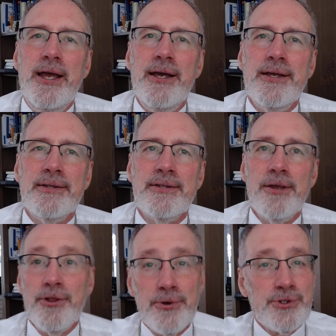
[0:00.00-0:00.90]
and
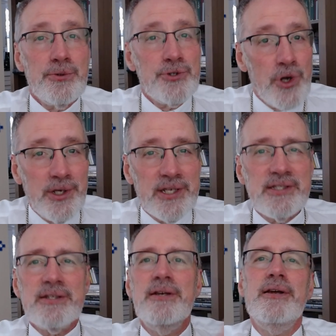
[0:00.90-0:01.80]
those who'll join
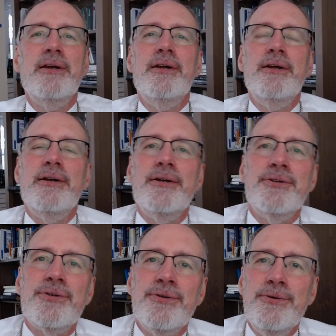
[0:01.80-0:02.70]
us,
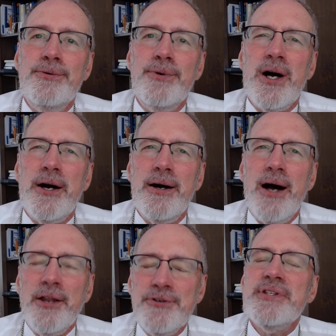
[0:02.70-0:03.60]
to uh,
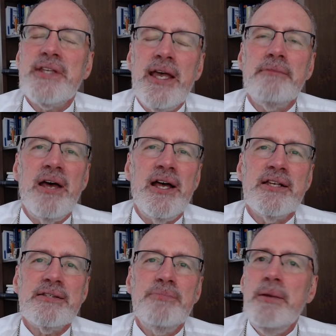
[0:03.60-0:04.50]
understand
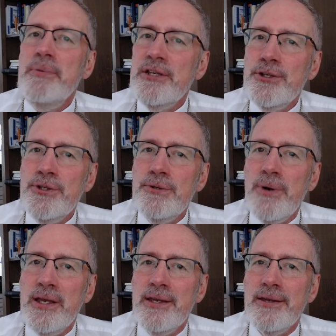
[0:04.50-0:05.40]
Mass maybe in a new
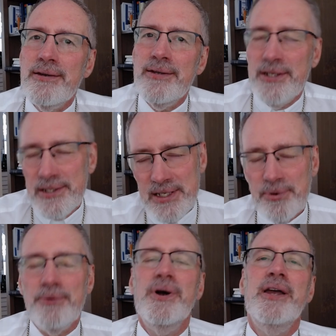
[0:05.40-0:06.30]
way, in a
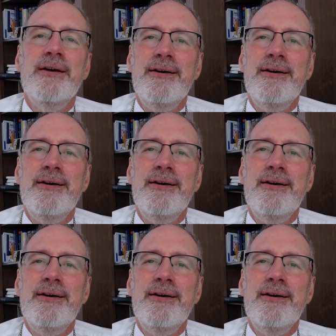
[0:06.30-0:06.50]
deeper way.